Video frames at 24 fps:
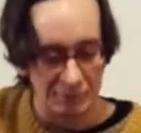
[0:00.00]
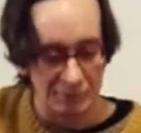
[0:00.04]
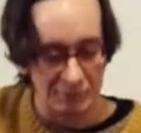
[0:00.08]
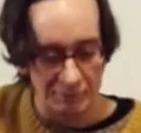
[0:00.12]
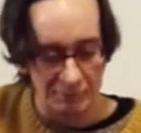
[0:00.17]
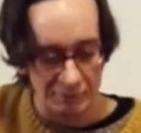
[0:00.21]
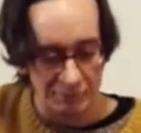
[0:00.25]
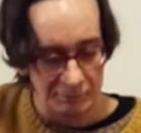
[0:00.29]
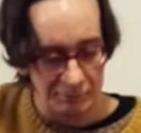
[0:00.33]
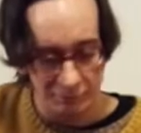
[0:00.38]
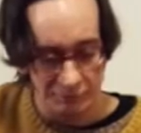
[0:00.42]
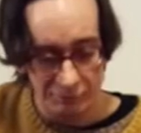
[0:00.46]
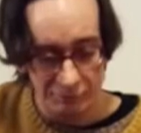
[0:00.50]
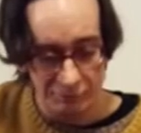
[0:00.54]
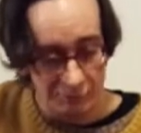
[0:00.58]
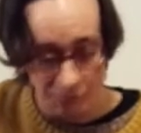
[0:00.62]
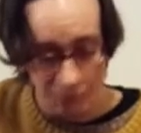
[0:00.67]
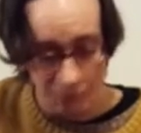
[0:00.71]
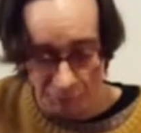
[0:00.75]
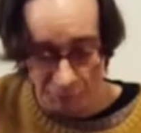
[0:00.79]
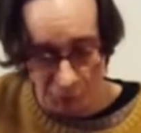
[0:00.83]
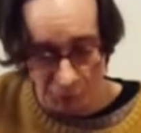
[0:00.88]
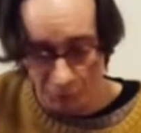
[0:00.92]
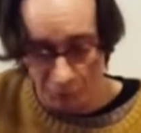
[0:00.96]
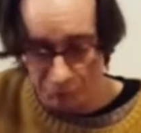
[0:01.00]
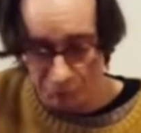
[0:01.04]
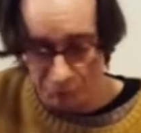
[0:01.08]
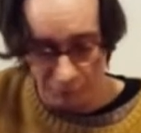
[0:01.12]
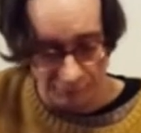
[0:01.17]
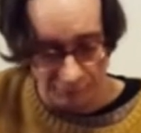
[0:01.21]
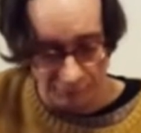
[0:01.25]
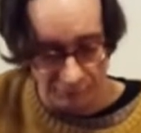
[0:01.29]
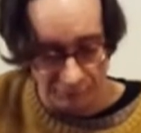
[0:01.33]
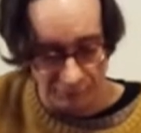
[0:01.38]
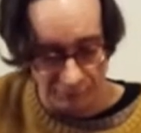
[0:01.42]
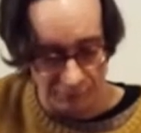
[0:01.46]
I'm just coming up with
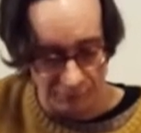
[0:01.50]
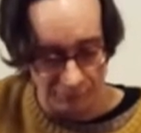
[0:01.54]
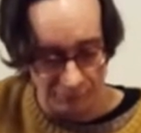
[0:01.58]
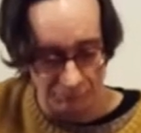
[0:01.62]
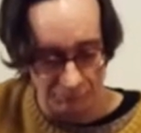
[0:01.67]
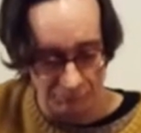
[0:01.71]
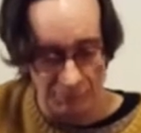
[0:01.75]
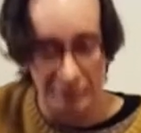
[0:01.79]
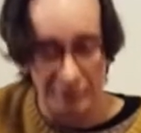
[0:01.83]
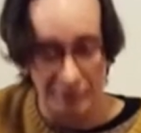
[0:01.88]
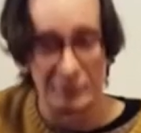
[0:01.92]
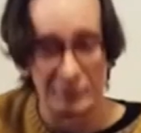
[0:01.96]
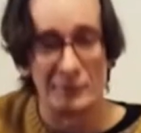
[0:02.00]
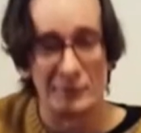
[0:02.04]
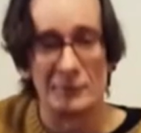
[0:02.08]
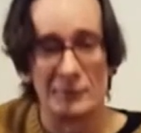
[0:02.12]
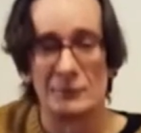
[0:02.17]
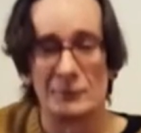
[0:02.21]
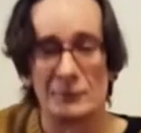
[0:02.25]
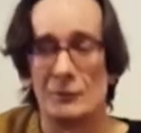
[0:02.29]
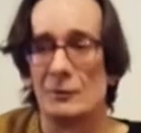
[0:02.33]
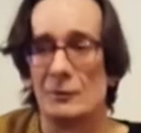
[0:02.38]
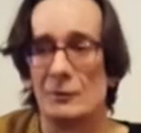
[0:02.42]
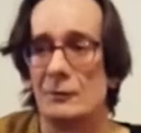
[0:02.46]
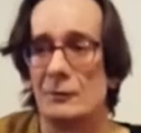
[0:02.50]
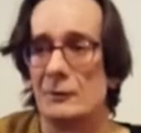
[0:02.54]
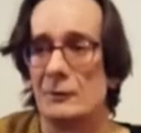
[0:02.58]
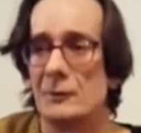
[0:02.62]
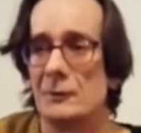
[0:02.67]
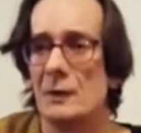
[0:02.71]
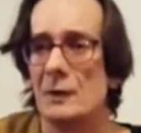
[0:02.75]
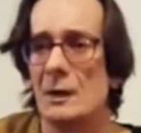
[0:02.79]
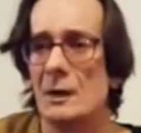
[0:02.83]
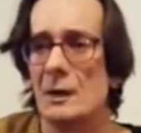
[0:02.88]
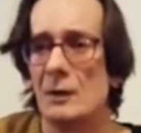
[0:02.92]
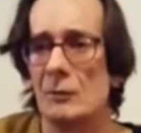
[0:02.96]
it here based on these chords.
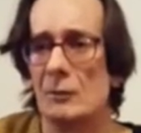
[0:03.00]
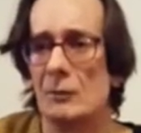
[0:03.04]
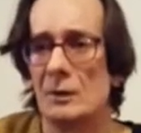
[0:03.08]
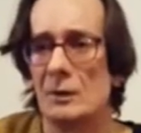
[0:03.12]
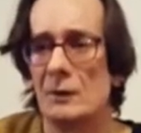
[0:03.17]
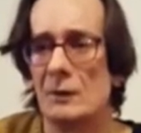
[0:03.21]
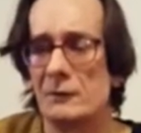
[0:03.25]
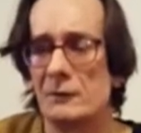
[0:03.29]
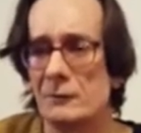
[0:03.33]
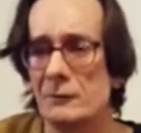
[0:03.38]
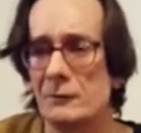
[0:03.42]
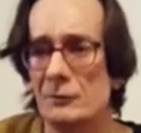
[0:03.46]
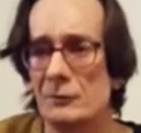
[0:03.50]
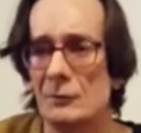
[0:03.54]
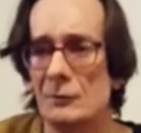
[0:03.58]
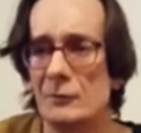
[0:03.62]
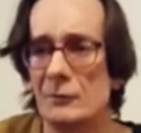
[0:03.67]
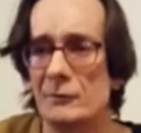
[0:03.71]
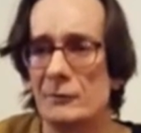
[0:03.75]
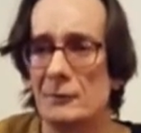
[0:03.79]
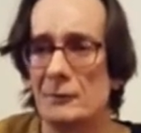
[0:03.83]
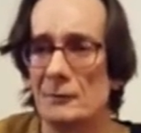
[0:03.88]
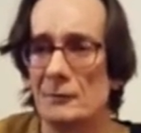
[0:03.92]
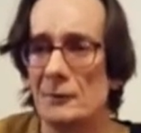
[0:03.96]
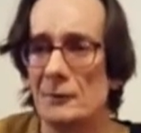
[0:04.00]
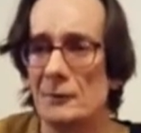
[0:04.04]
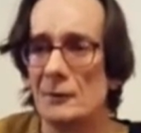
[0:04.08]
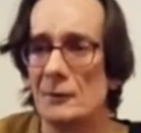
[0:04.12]
And what I'd like to do is I'd